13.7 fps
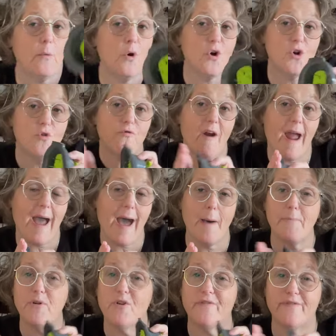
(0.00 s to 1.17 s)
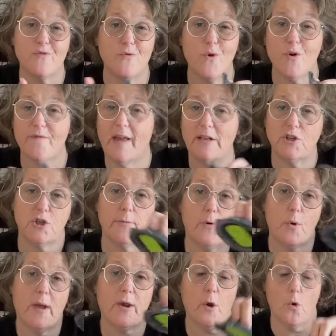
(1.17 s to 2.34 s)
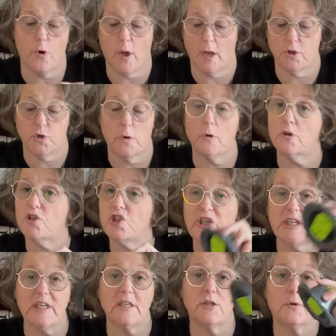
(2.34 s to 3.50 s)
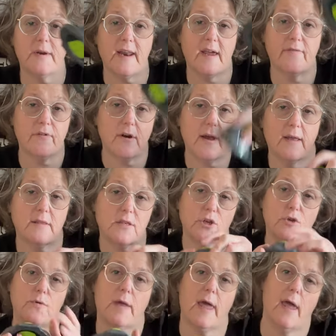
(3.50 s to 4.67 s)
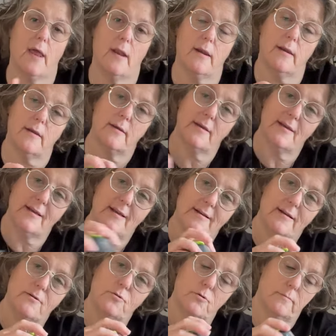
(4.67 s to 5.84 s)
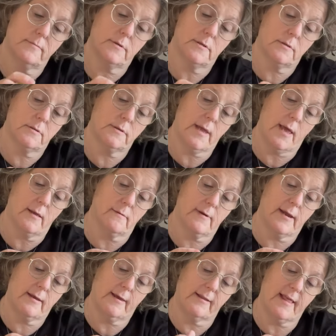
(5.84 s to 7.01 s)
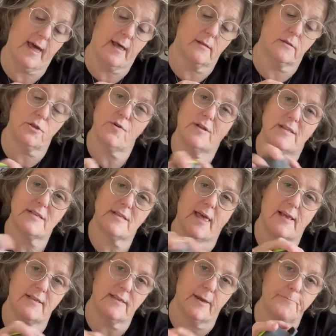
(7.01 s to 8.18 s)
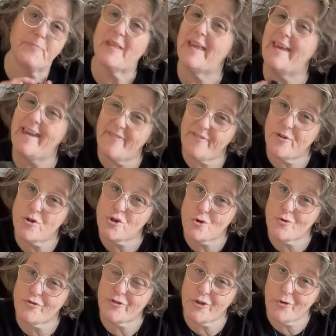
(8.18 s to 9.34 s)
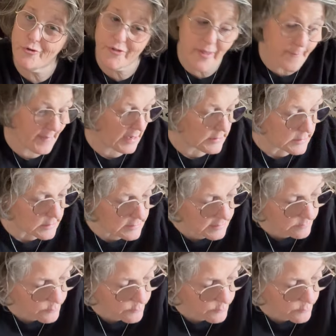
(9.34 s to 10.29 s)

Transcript: will grab your fruit or vegetable and hold on to it or cheese or whatever so you can, oops, yeah, right like that. So you can slice it if you choose to use the mandolin